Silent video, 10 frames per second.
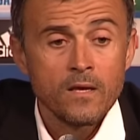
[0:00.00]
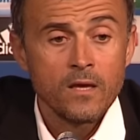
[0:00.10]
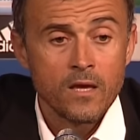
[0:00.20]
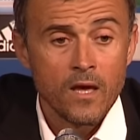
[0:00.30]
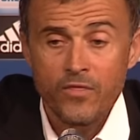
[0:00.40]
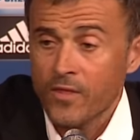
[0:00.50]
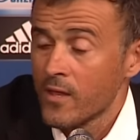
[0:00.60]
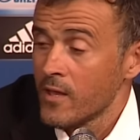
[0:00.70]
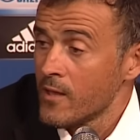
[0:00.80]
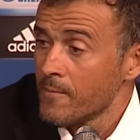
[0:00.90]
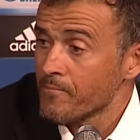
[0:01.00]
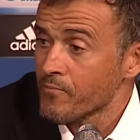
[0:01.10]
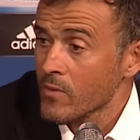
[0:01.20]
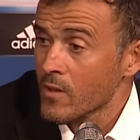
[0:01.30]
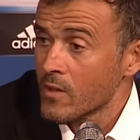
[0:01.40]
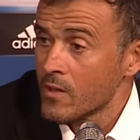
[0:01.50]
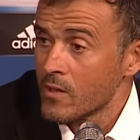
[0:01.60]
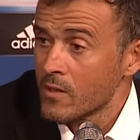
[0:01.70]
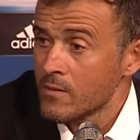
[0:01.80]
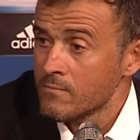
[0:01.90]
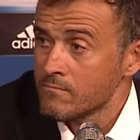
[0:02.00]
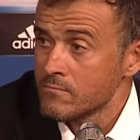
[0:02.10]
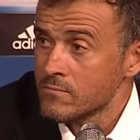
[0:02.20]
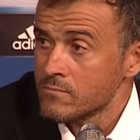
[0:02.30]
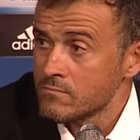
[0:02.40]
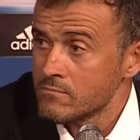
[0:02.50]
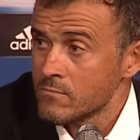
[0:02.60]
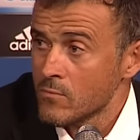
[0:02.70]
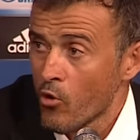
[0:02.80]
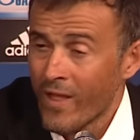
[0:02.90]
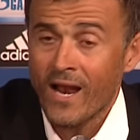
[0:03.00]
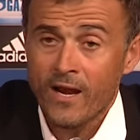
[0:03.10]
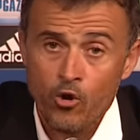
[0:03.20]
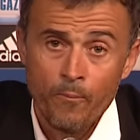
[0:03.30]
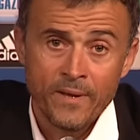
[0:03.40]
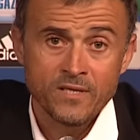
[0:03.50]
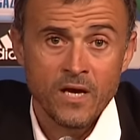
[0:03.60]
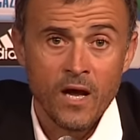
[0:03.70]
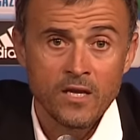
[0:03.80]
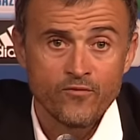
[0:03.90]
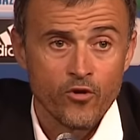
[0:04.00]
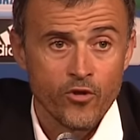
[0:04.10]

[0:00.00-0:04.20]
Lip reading: And it means we have a reward for the effort put in by the team.